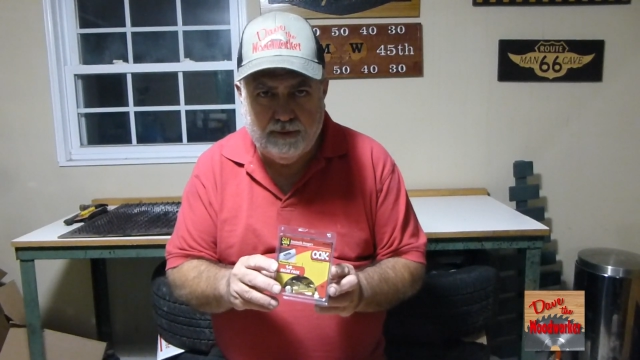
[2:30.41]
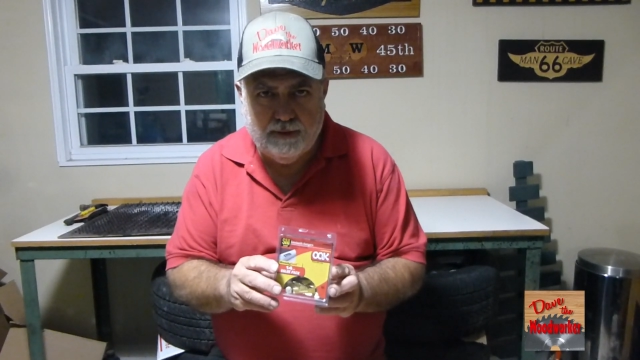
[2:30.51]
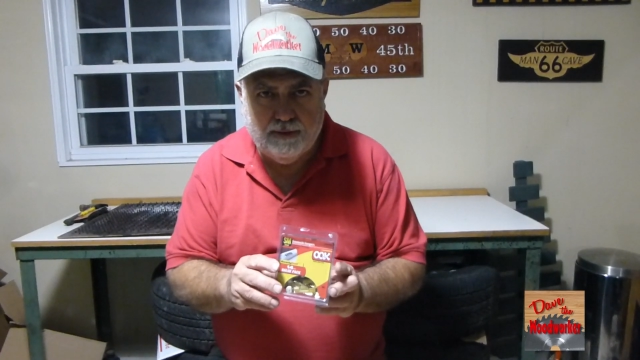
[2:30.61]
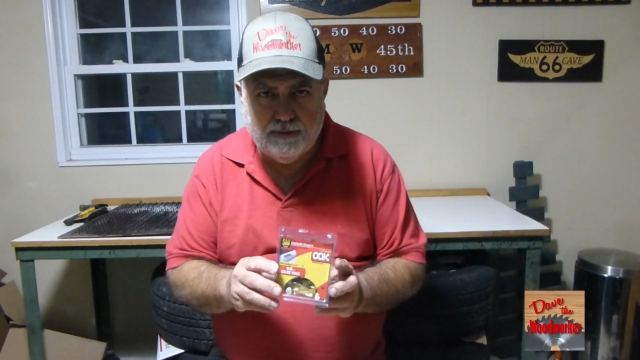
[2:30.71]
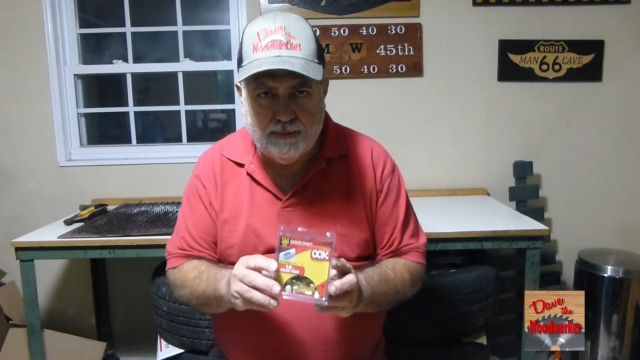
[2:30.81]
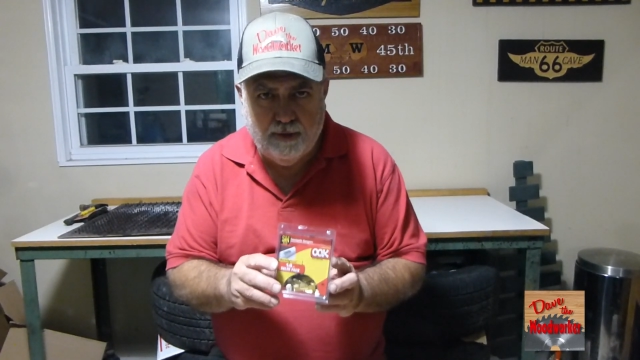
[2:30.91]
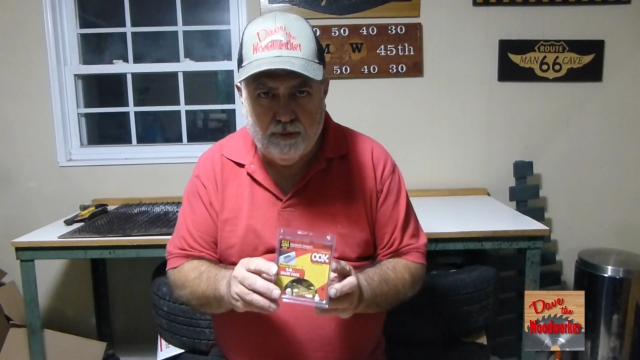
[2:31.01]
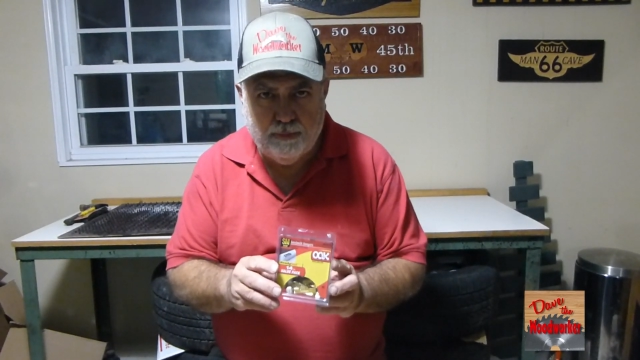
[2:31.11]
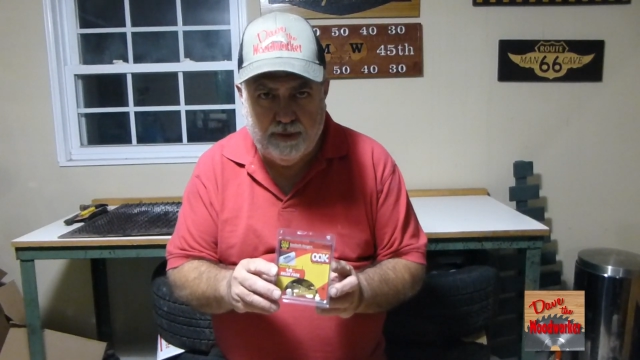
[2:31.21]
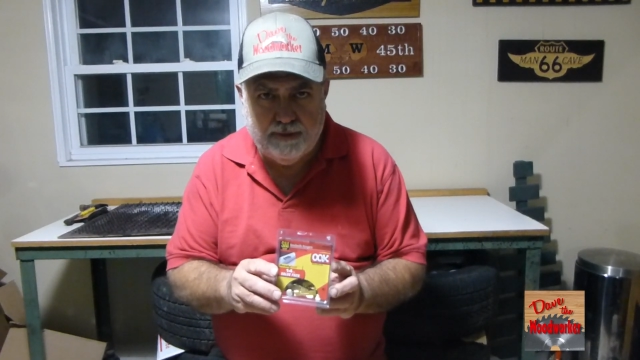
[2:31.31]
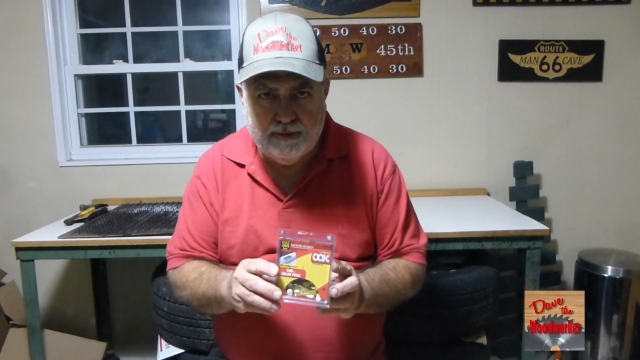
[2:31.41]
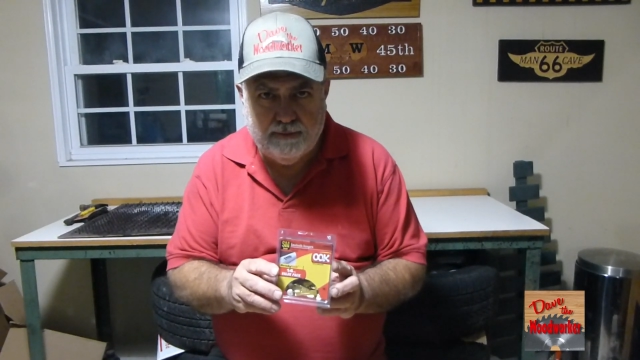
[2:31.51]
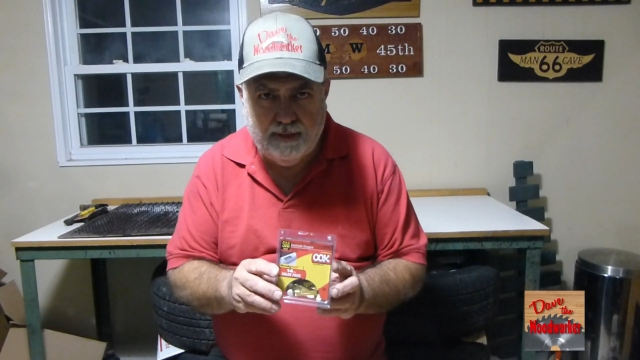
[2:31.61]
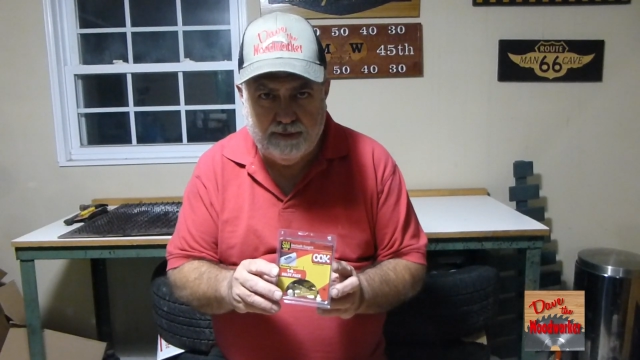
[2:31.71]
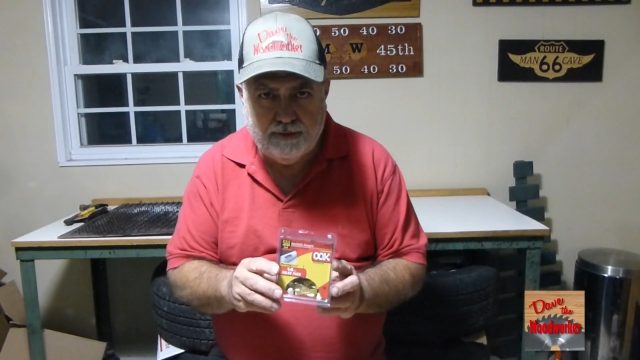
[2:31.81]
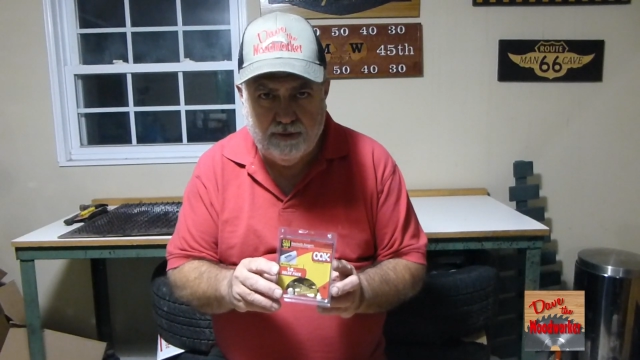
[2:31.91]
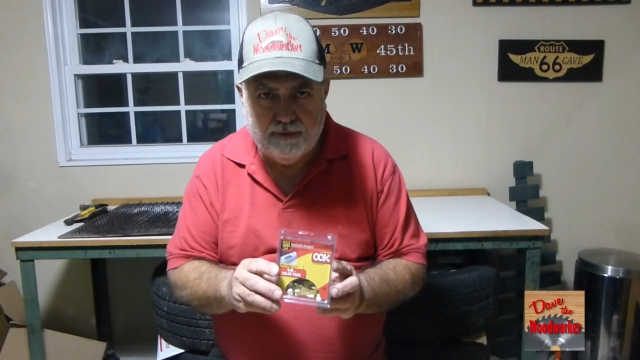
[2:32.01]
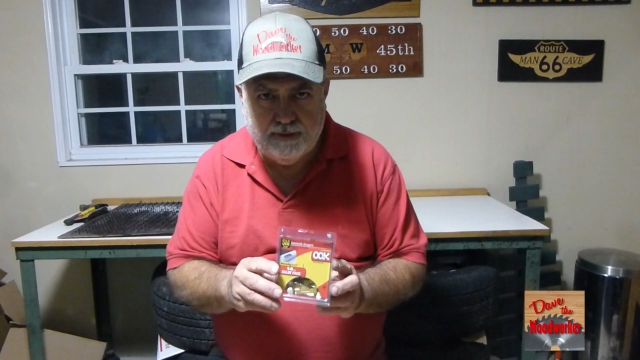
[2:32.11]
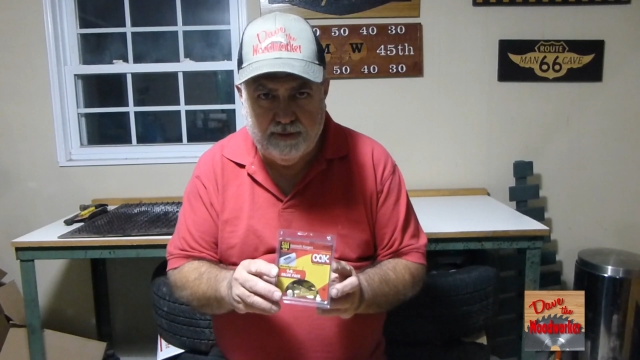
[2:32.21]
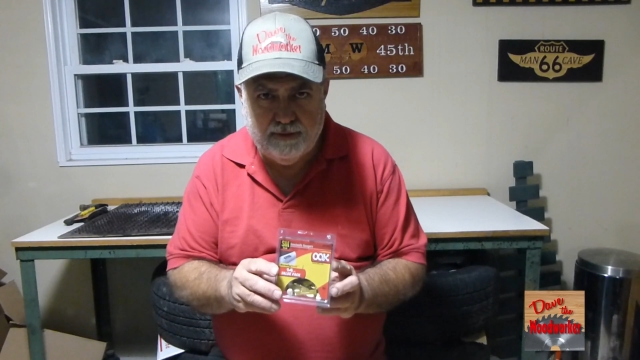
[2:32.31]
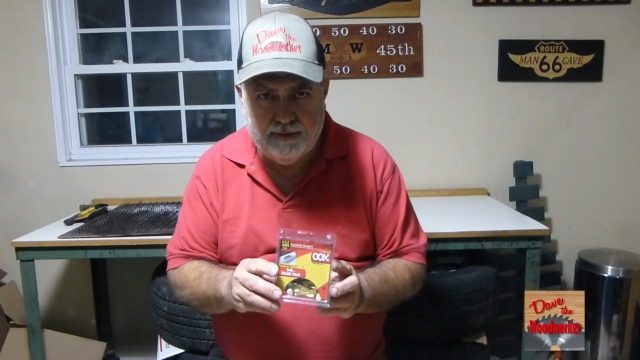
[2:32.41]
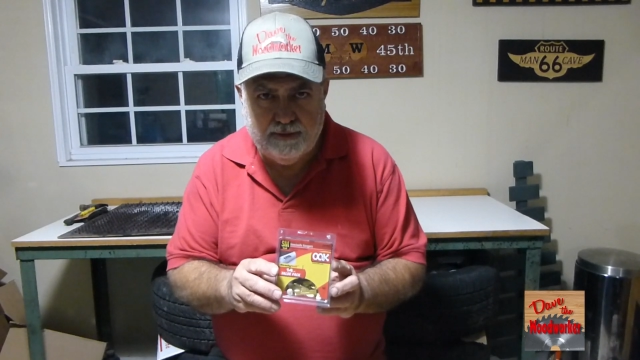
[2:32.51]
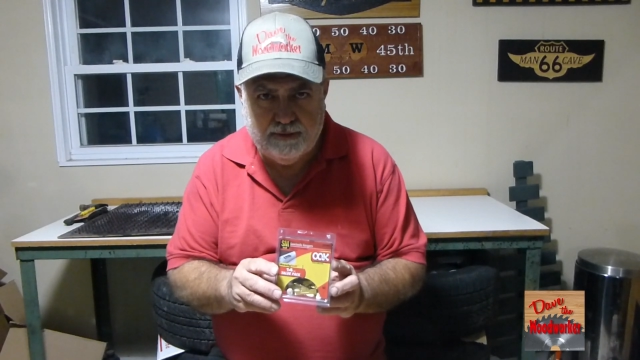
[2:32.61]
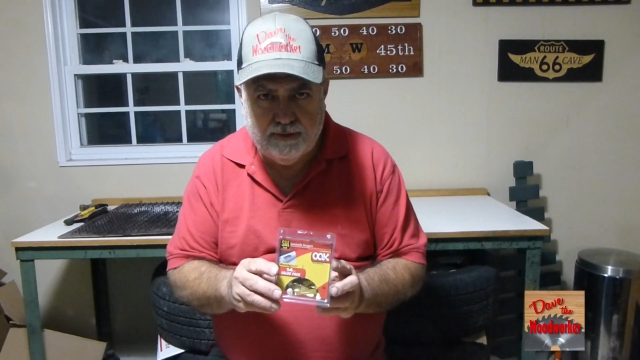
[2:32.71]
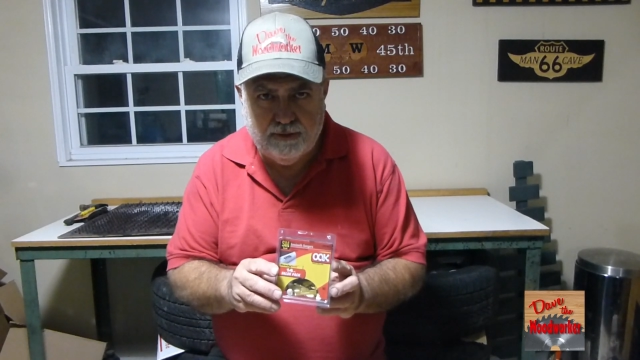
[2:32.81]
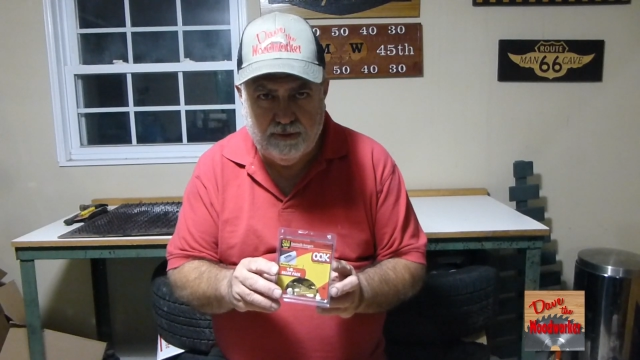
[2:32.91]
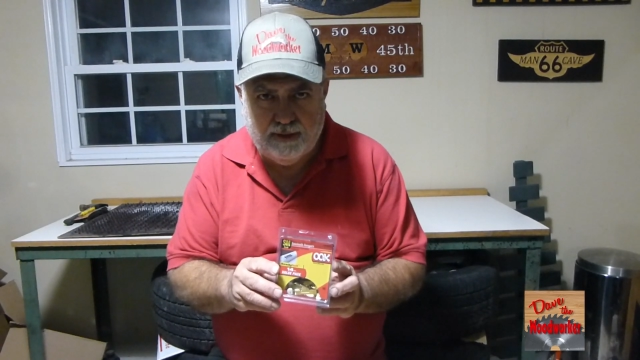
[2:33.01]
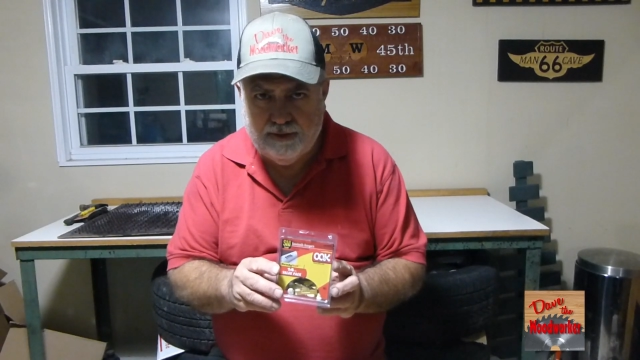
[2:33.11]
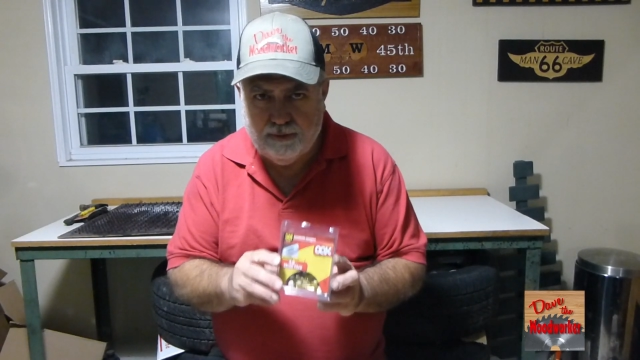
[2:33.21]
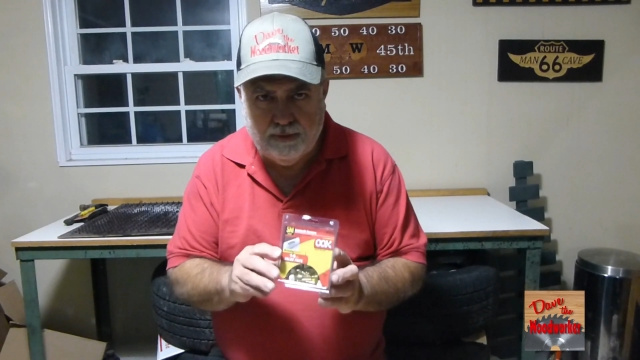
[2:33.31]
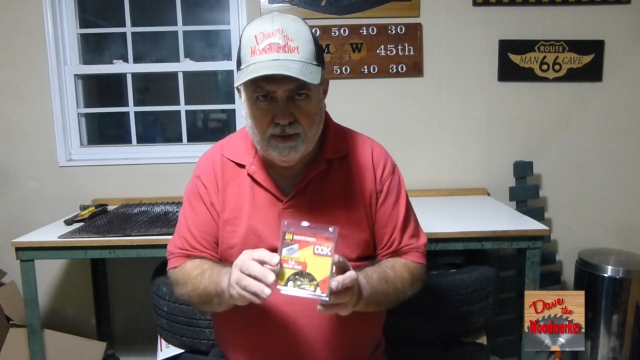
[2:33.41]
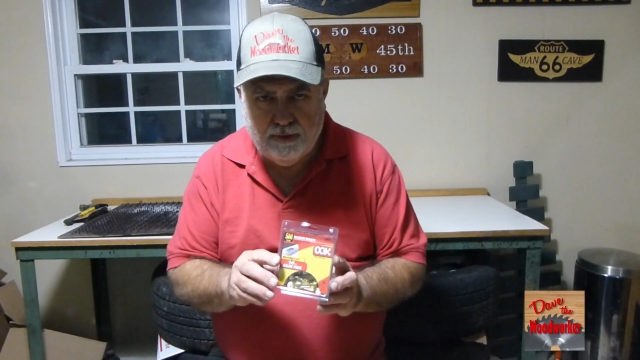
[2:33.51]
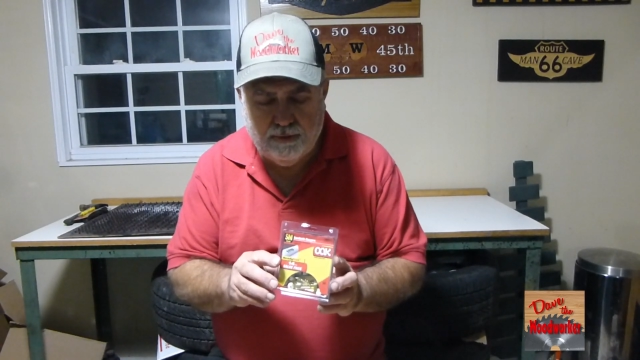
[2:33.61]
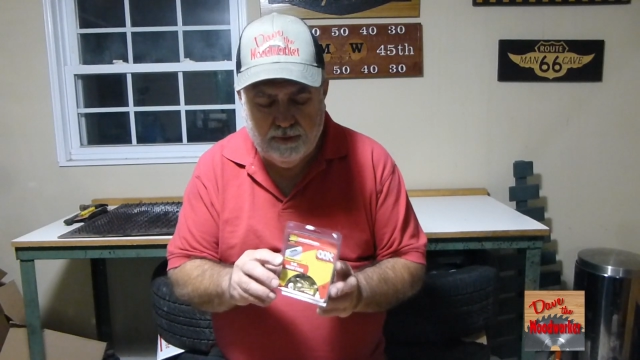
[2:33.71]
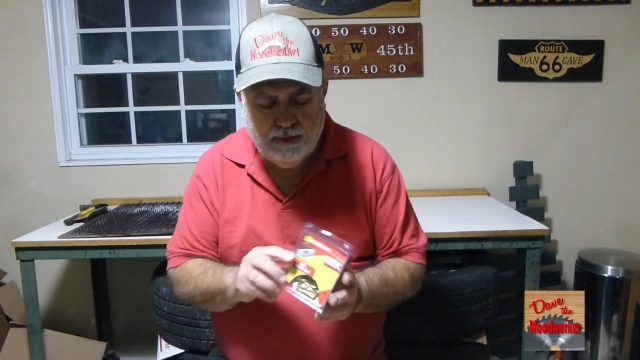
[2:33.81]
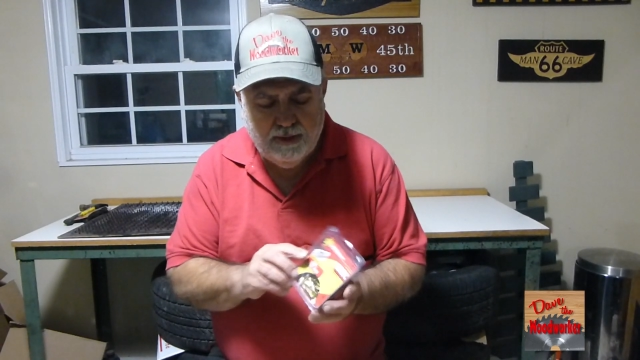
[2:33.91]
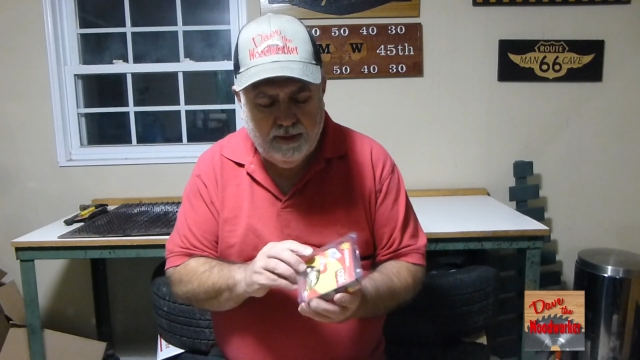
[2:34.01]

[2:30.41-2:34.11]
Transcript: and some other places might start selling these too. I don't know.